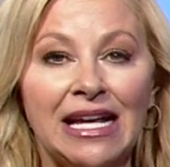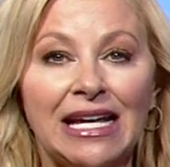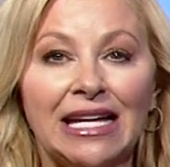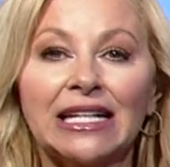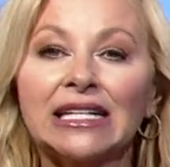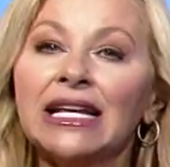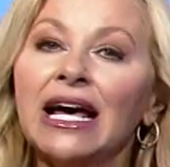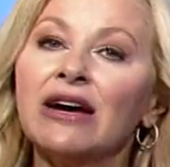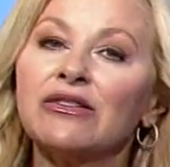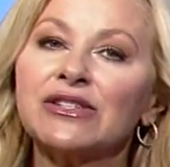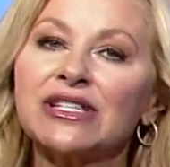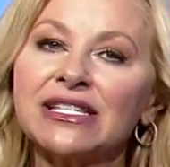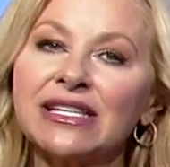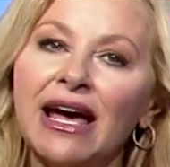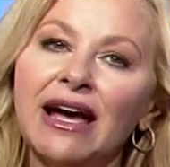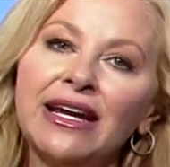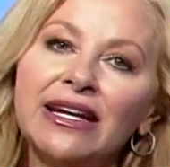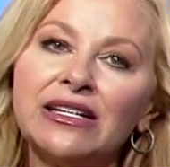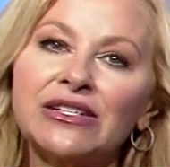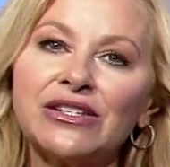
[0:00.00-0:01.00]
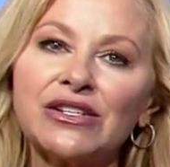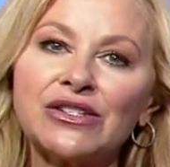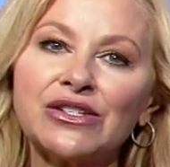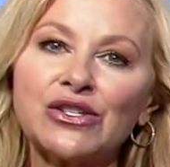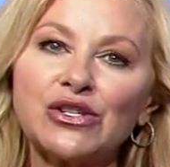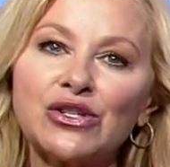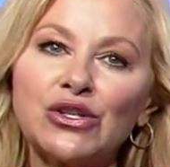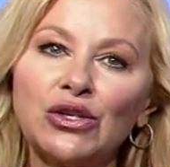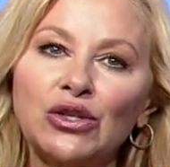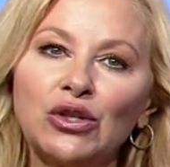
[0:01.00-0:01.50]
It allows
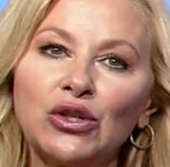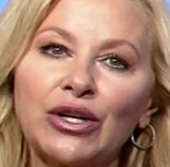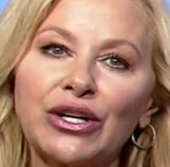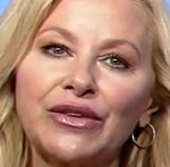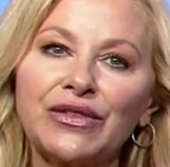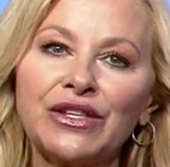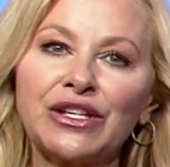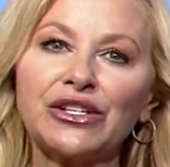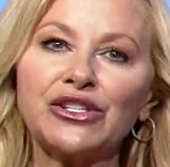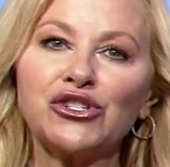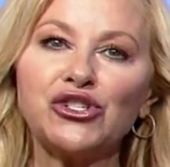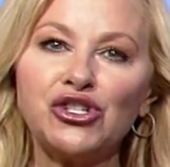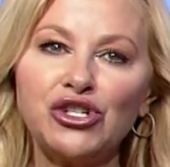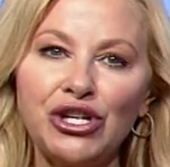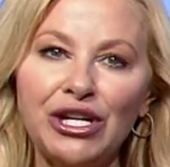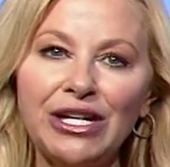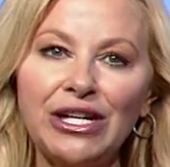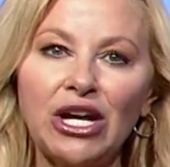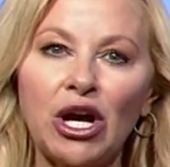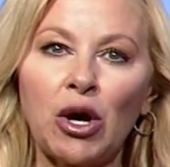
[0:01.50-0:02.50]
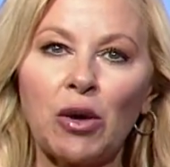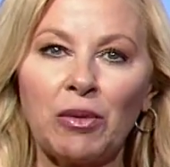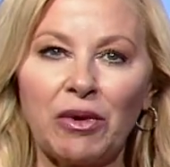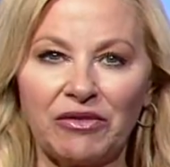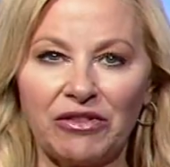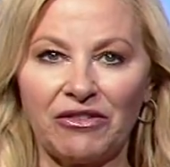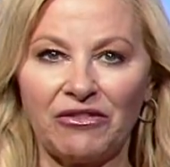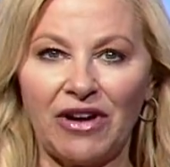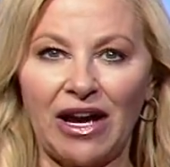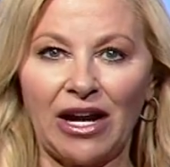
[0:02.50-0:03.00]
scientists to look at the genome
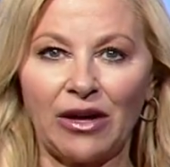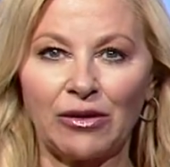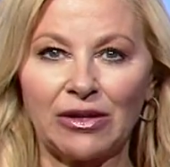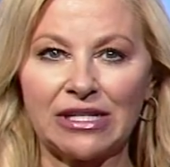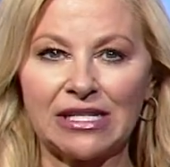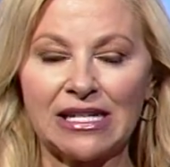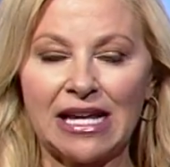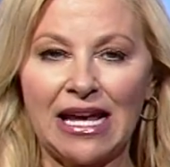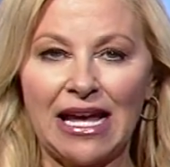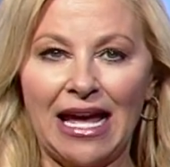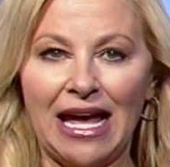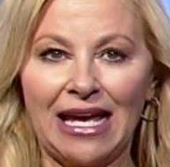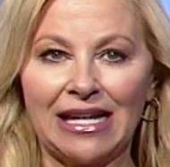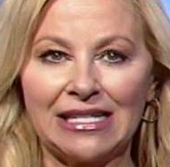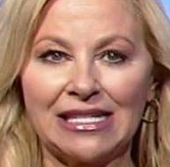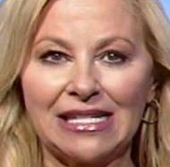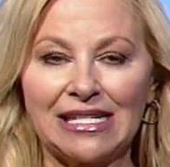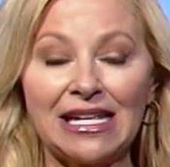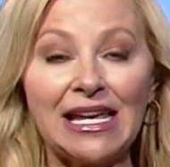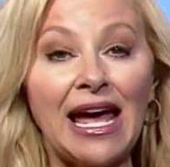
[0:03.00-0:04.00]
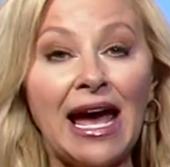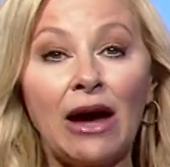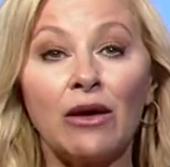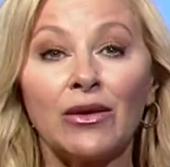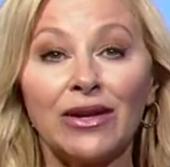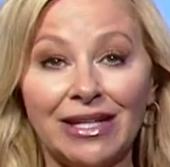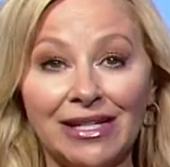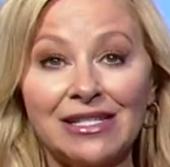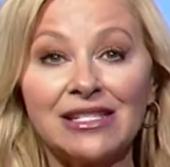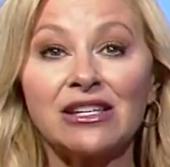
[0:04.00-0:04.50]
of the virus and see
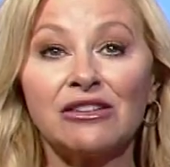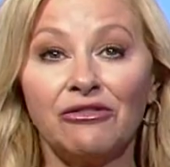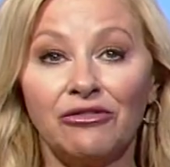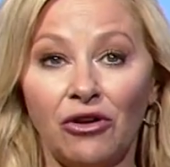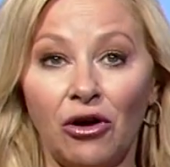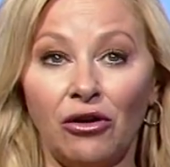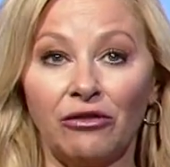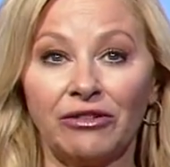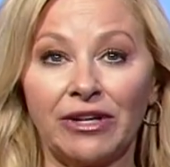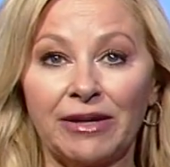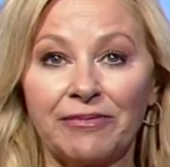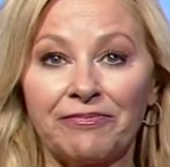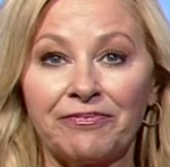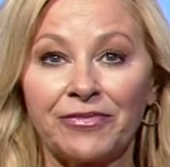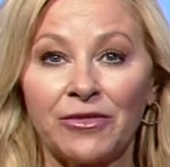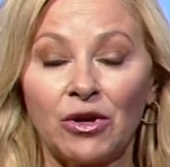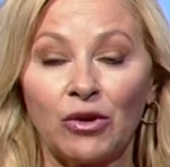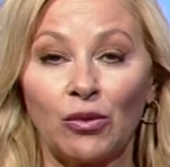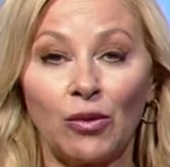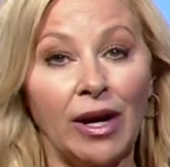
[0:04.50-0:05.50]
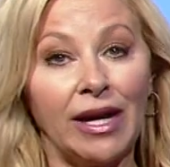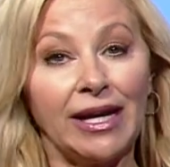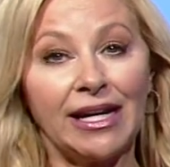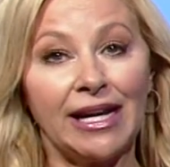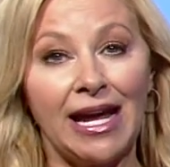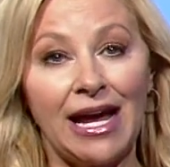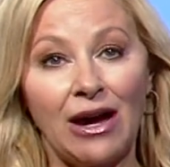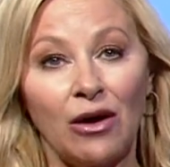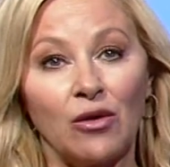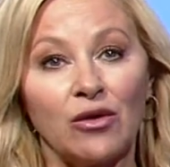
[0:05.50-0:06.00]
how it's evolving. Right
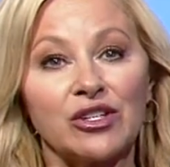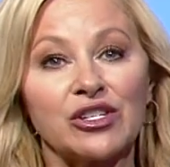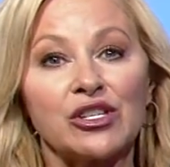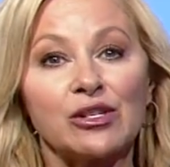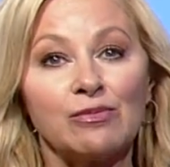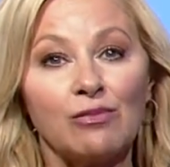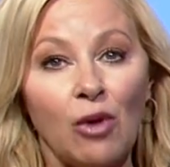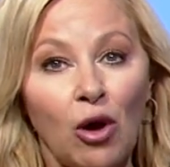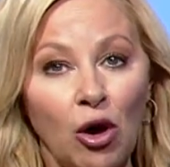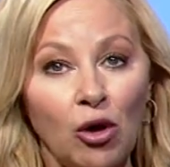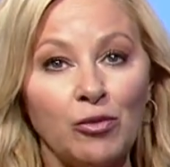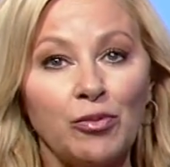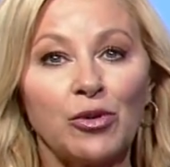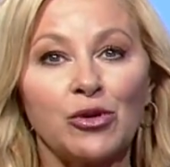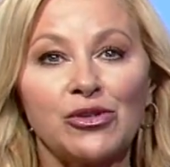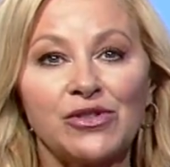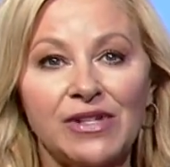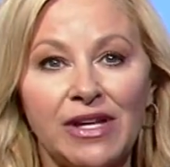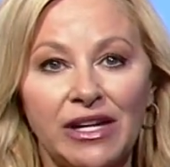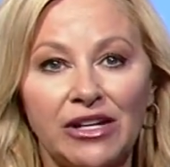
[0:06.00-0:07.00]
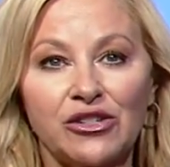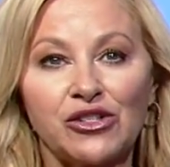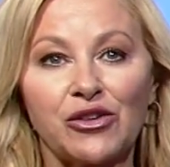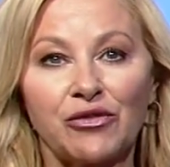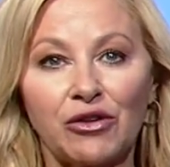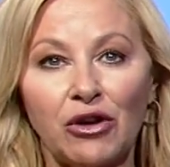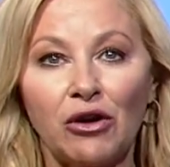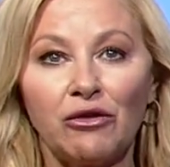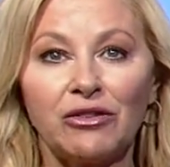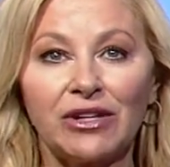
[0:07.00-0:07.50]
now, a small percentage
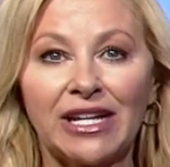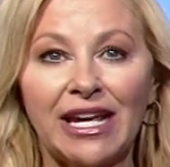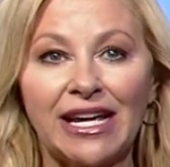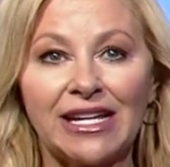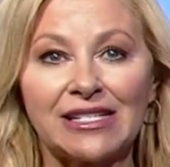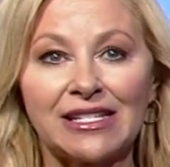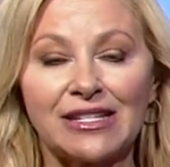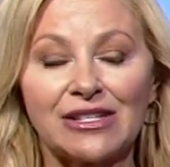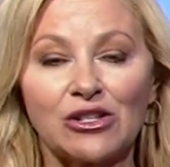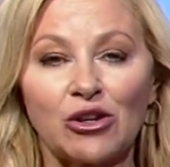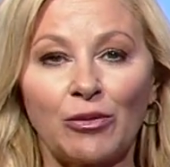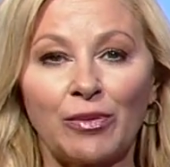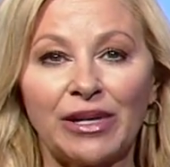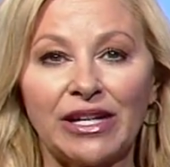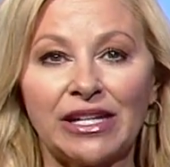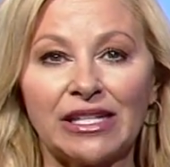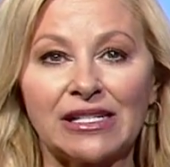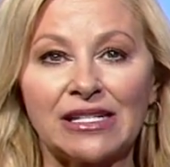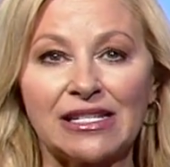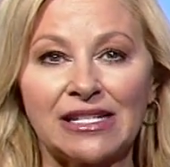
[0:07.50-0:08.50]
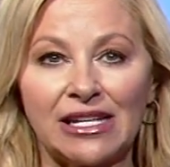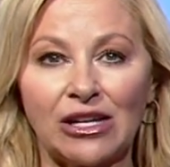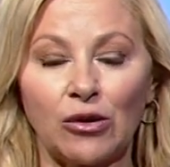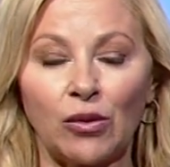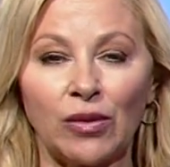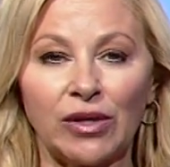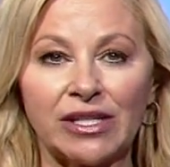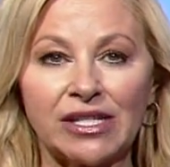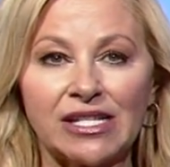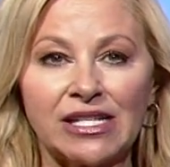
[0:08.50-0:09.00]
of COVID cases are being
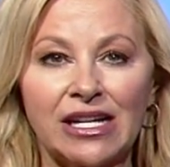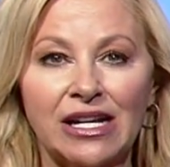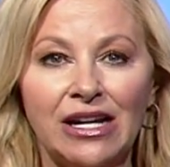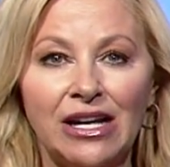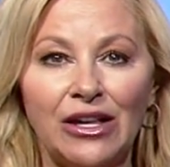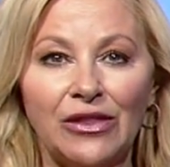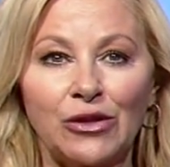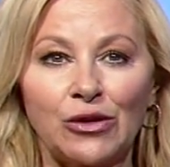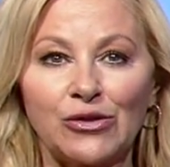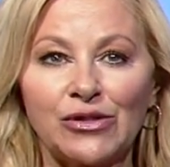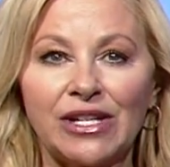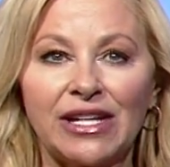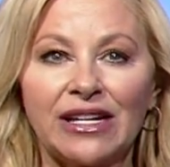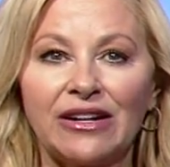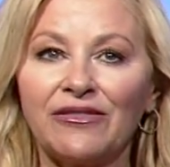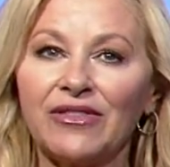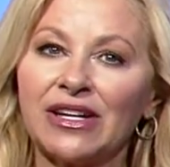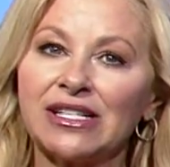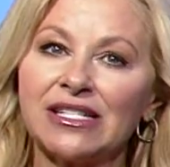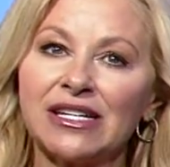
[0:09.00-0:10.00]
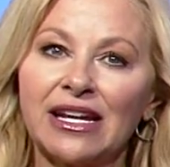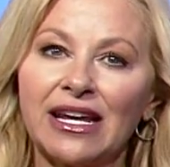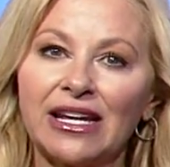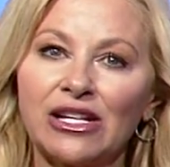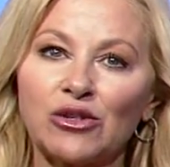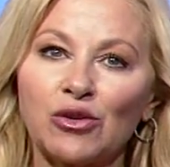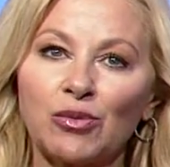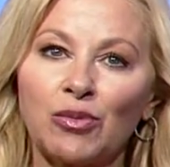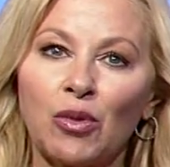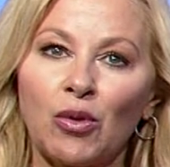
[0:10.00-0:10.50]
sequenced. 13
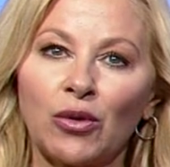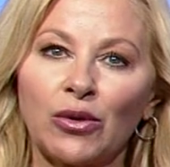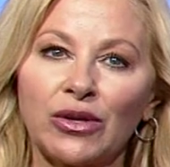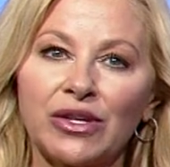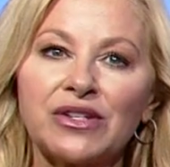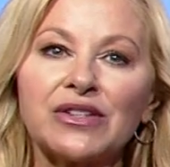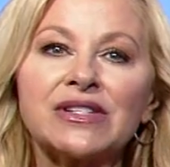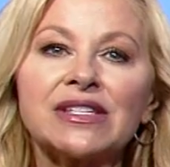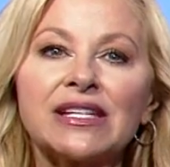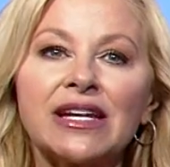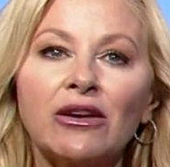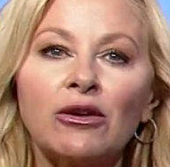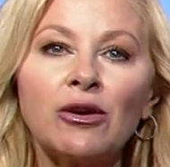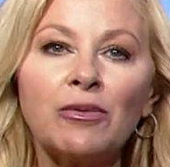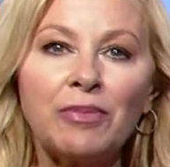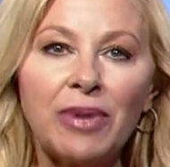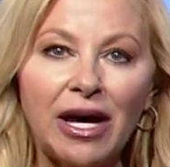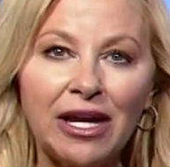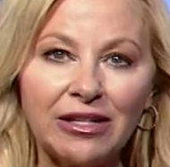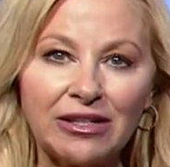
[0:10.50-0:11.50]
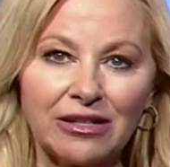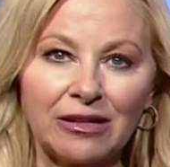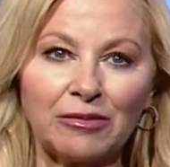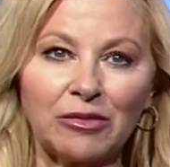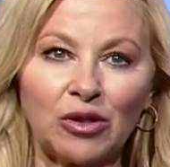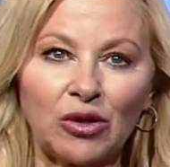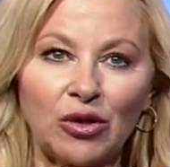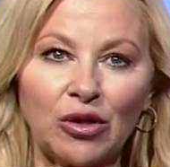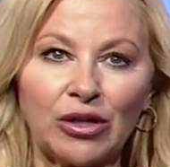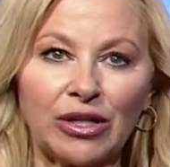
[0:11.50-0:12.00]
Investigates reporter Sierra
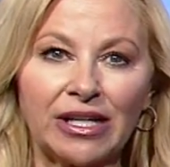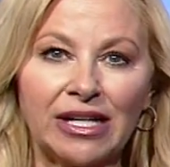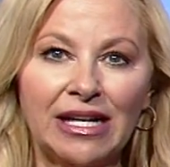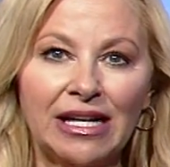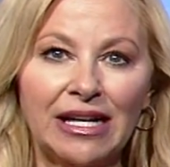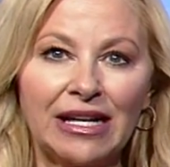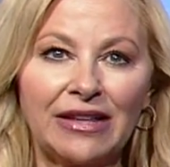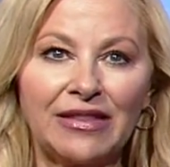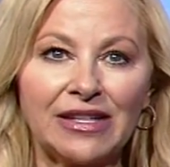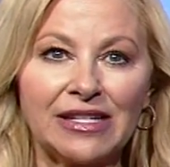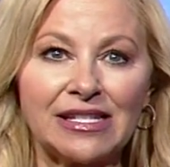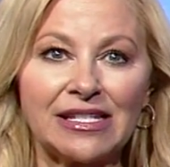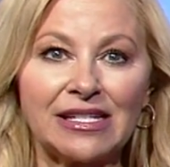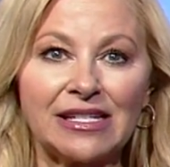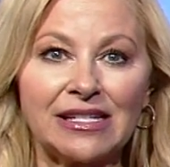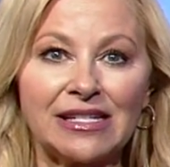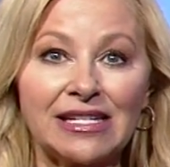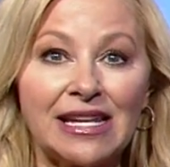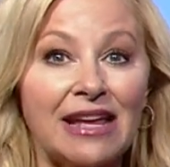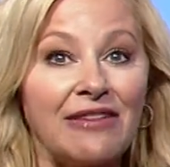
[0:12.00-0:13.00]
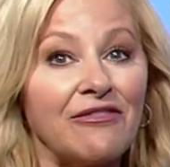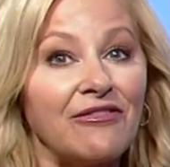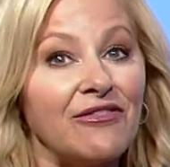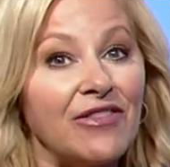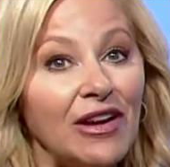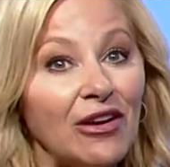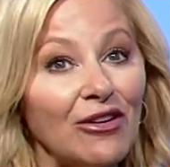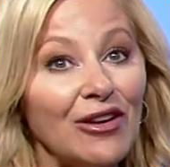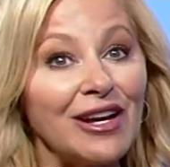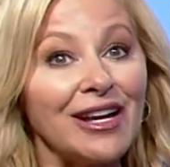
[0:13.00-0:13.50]
Putnam learned this is a
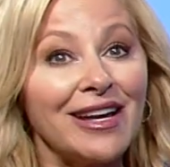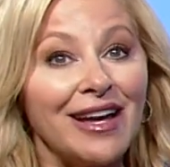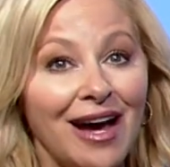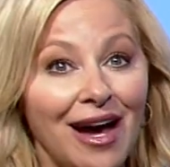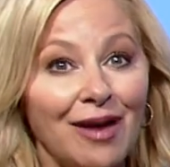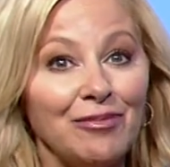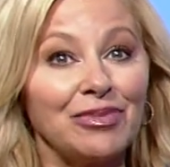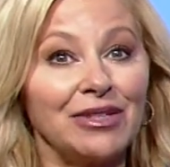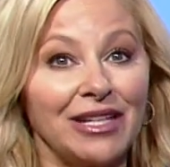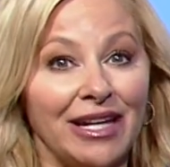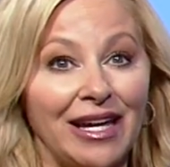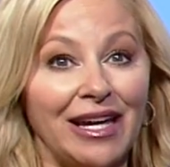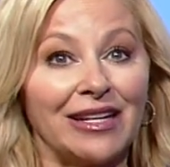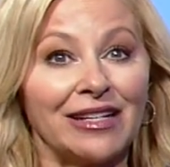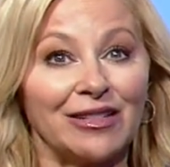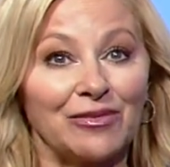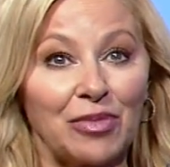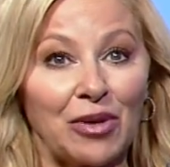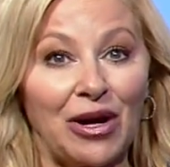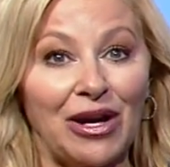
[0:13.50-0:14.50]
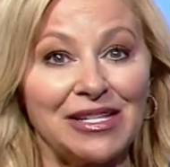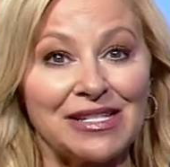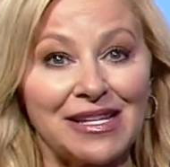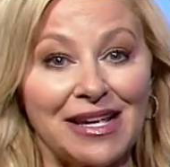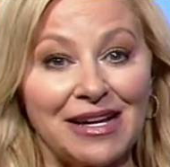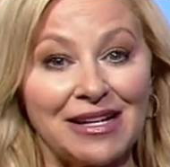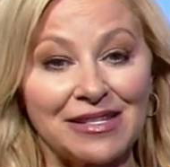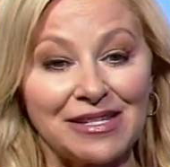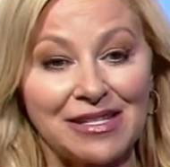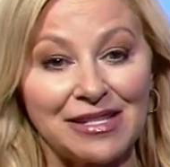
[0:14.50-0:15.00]
very complicated
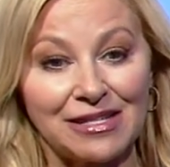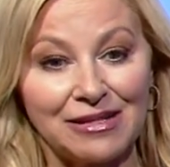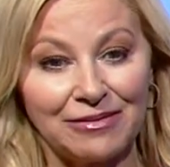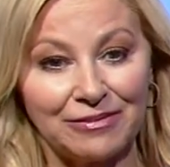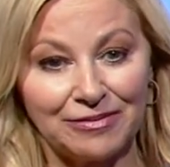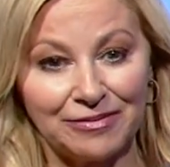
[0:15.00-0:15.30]
process.